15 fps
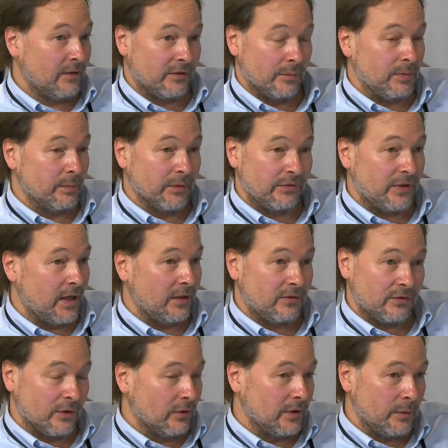some people say
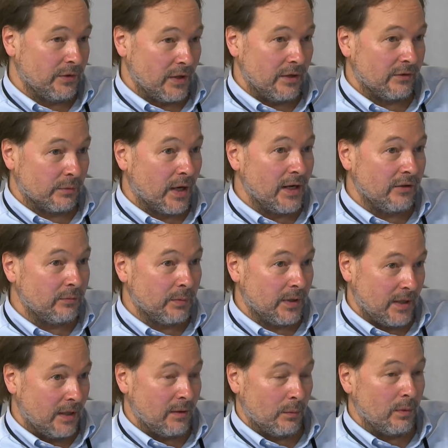it's totally within his rights,
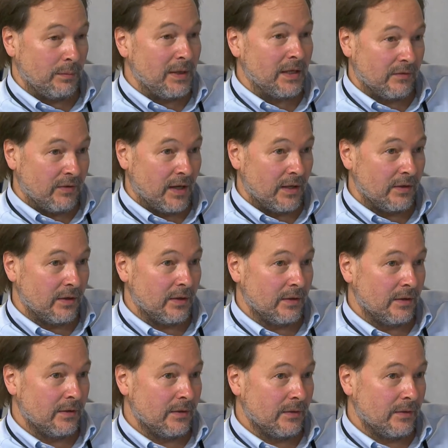but it would be an I've, event. I've
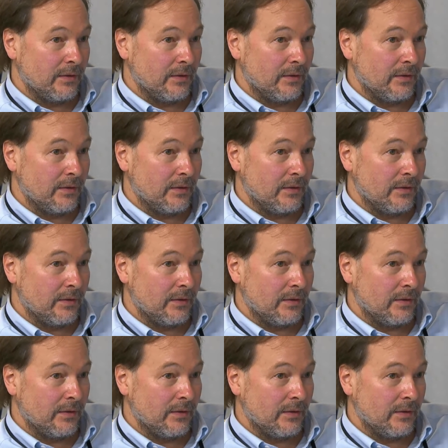seen those